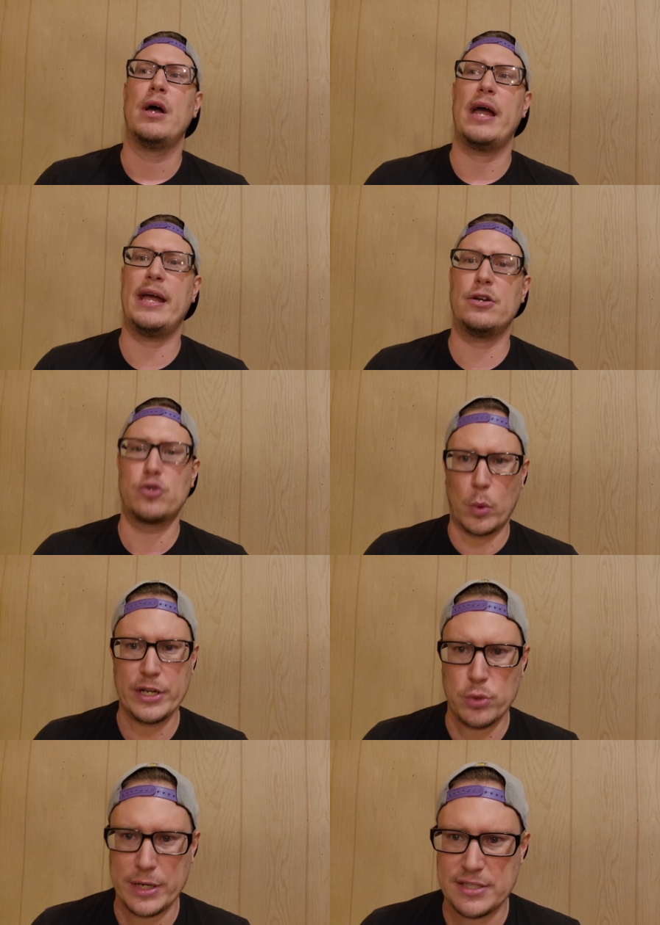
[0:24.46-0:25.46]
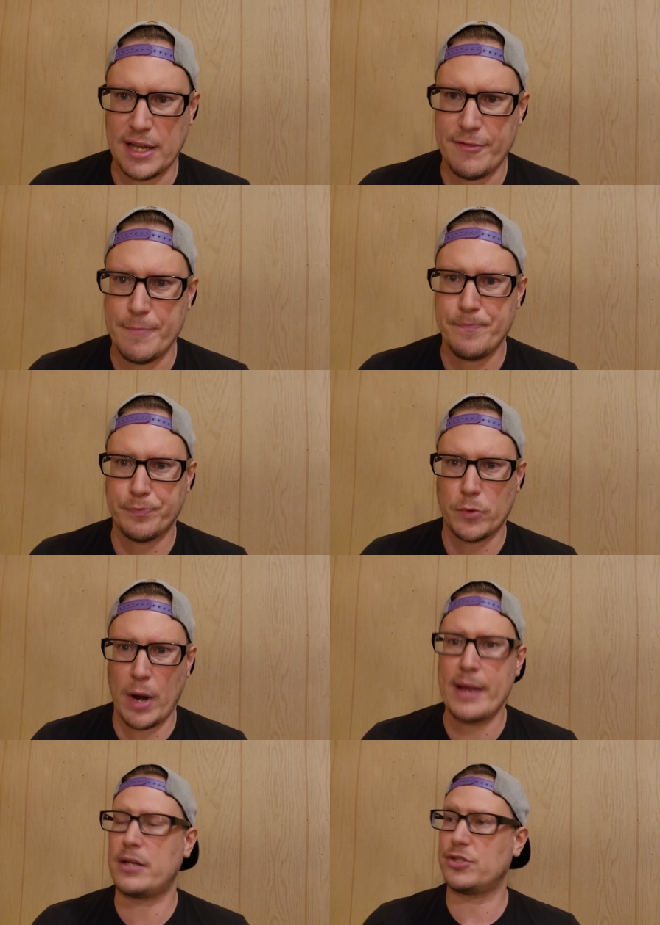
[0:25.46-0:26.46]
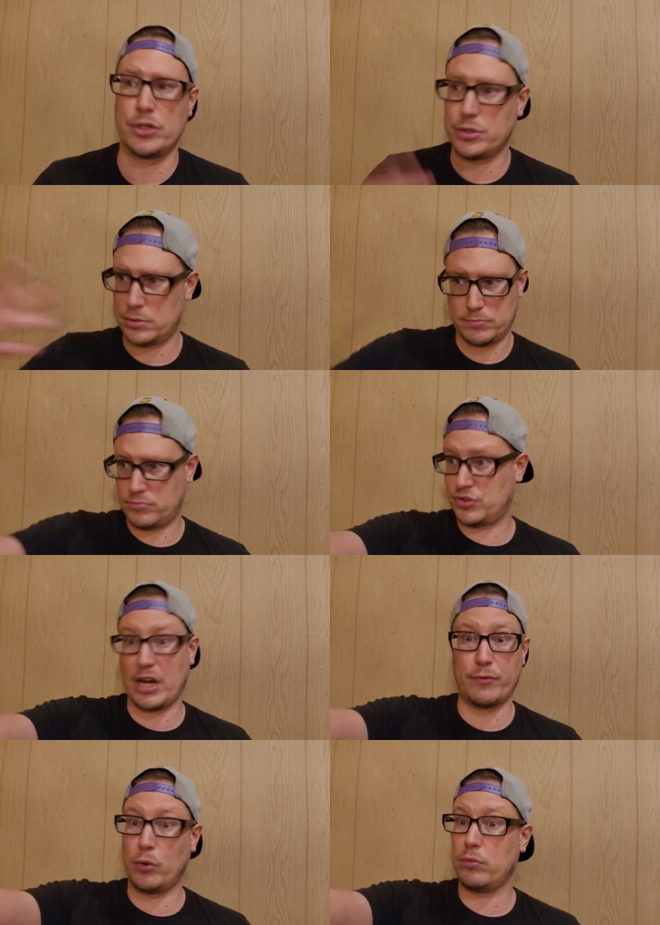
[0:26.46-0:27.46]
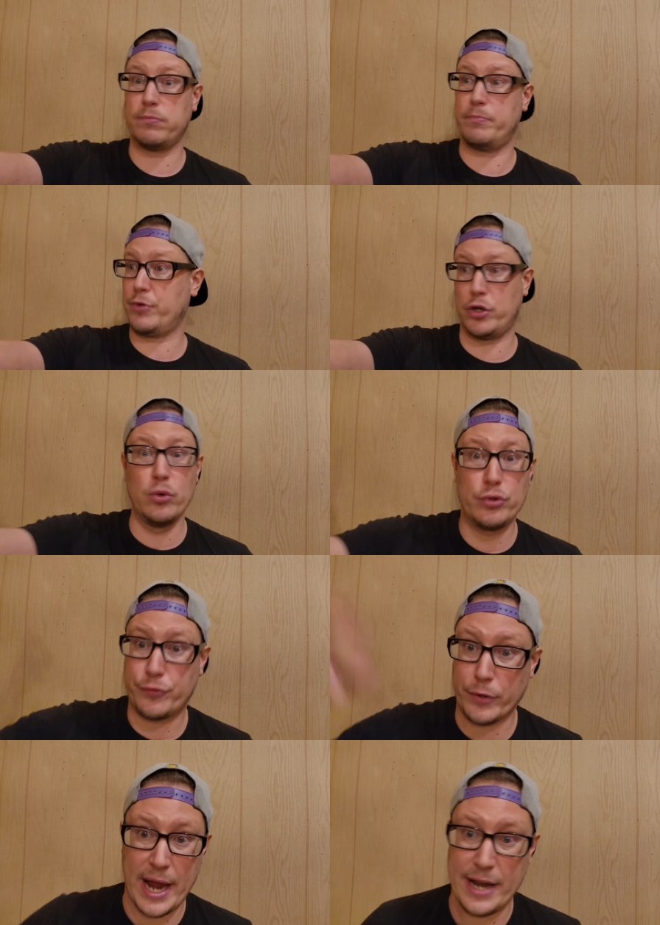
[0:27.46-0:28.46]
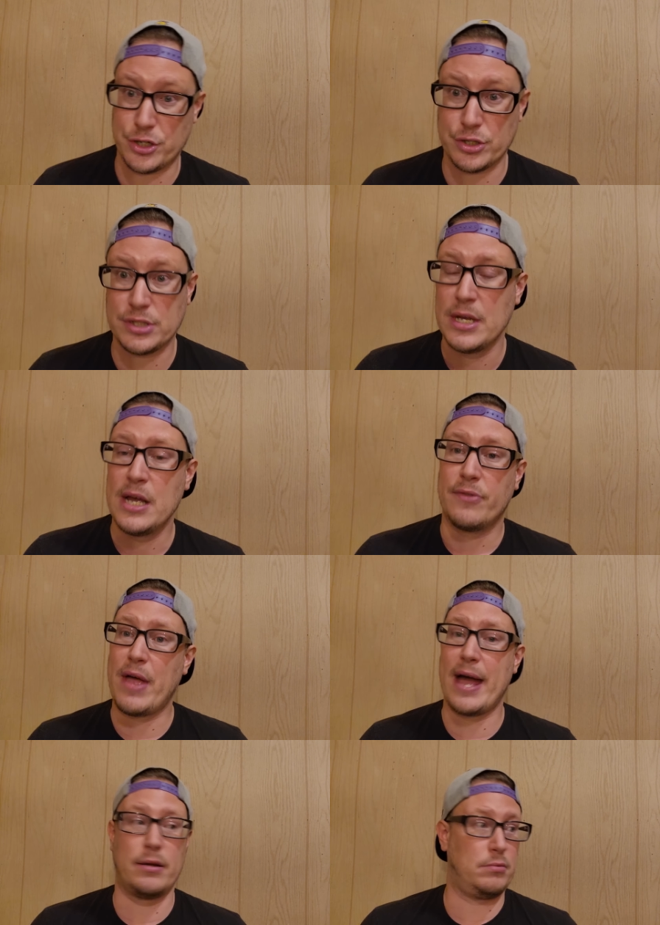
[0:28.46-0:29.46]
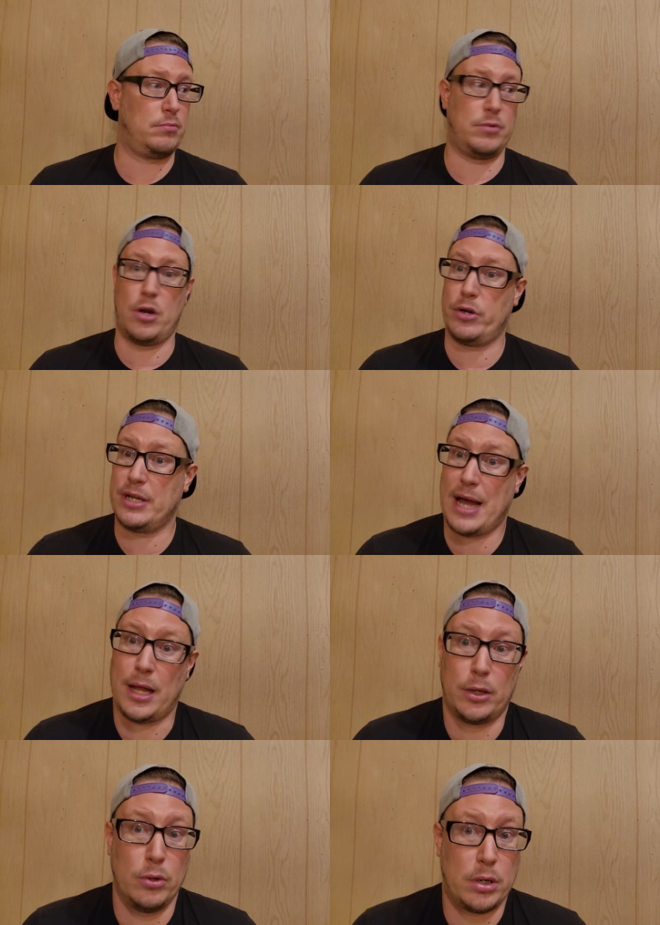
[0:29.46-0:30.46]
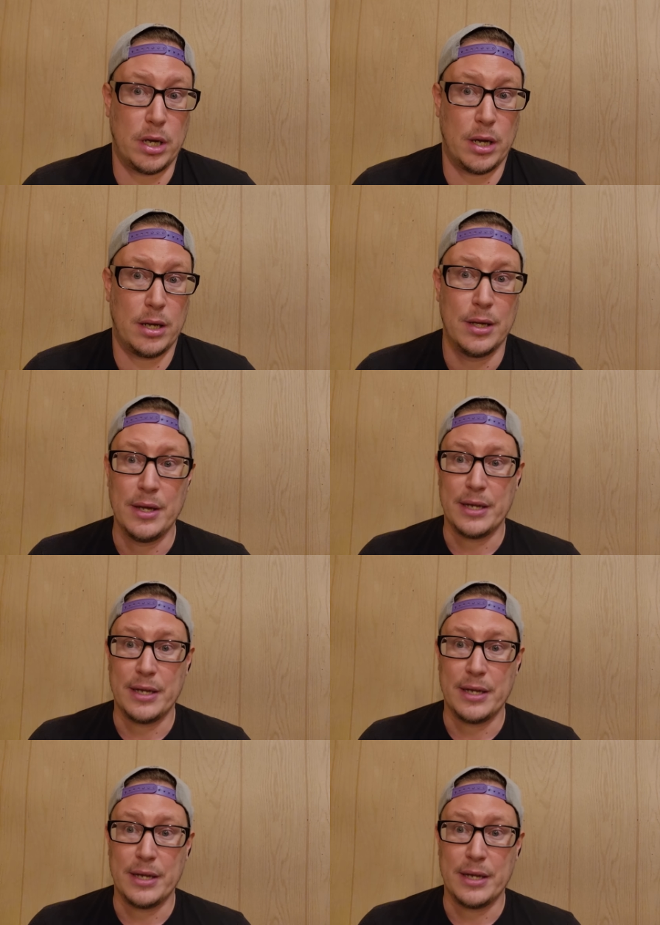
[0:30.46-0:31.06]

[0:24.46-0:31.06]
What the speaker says: in 2027, right? Because there's several huge free agents that, you got Luka.